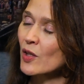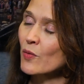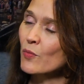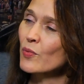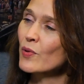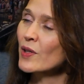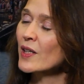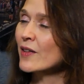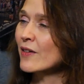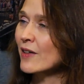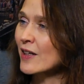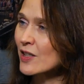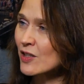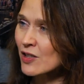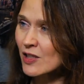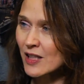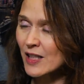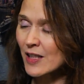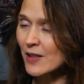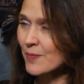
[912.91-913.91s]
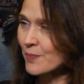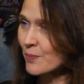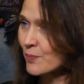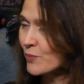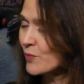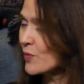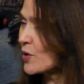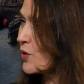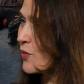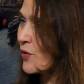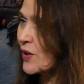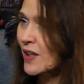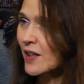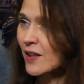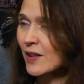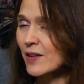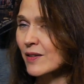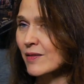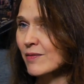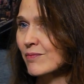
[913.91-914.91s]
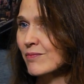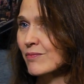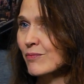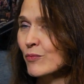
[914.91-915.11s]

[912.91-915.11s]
and we're actually moving and